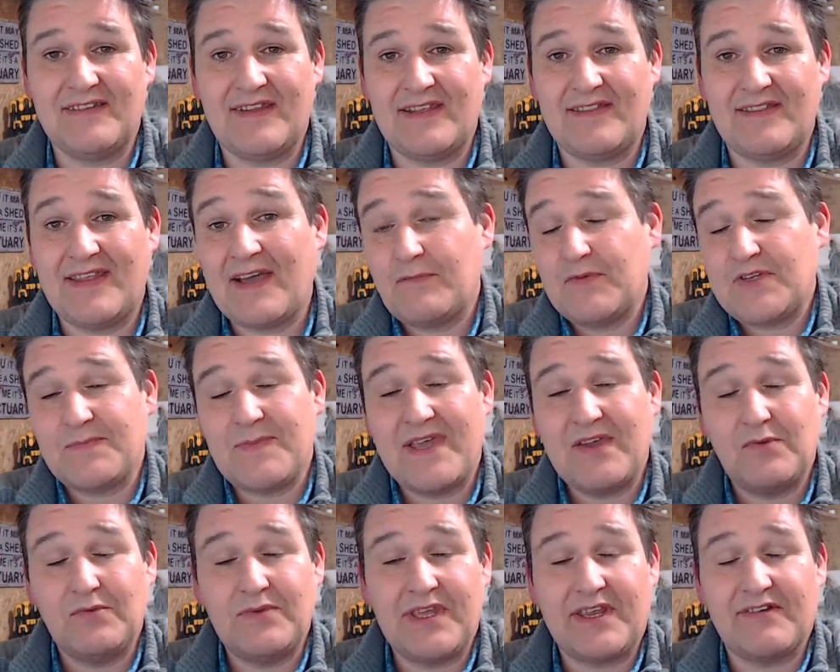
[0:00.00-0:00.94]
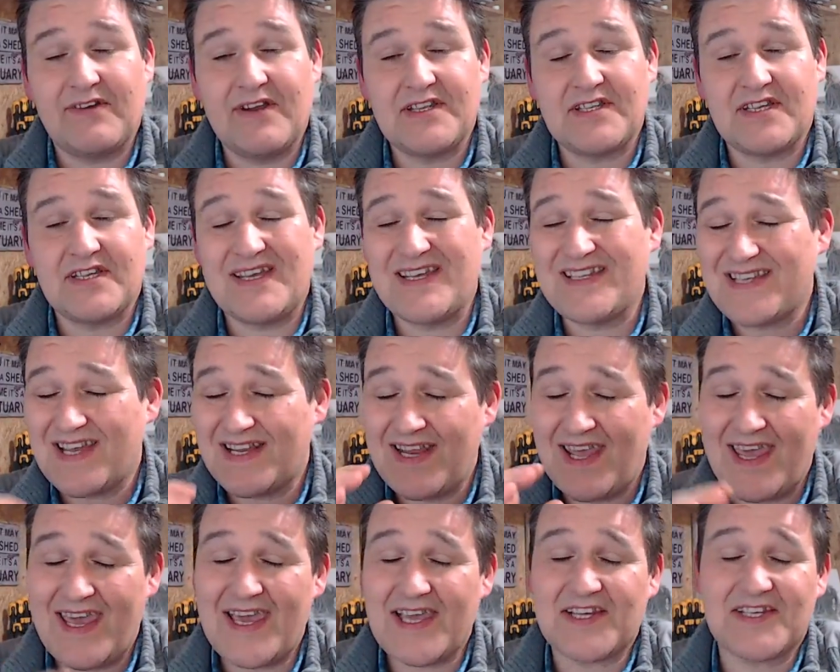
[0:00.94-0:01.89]
That was my only criticism. It's an
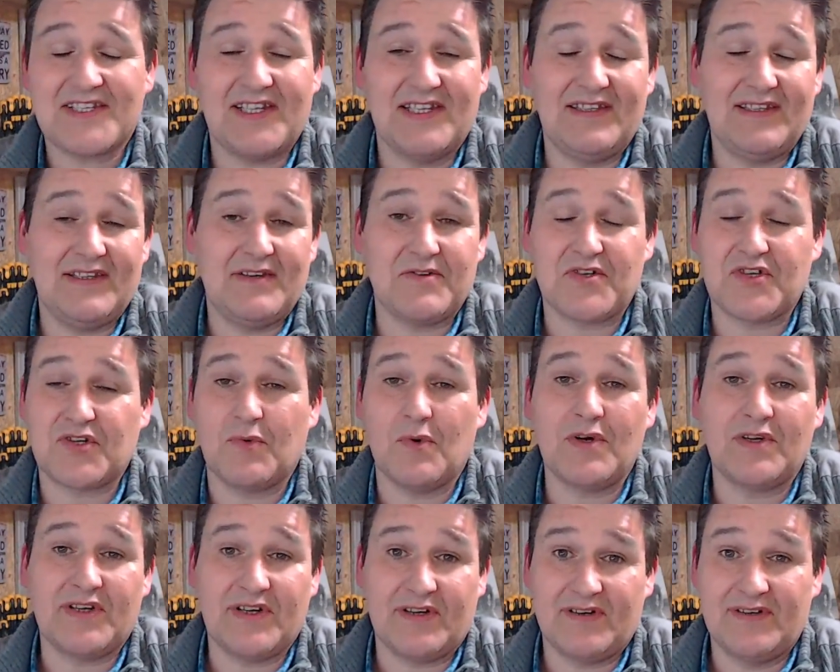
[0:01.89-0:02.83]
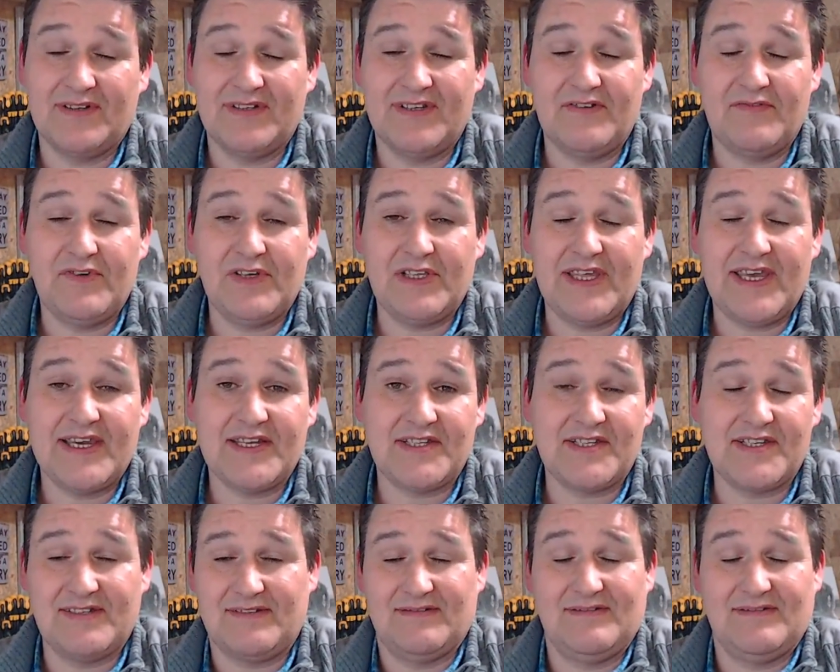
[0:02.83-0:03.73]
excellent little squonker. It really is.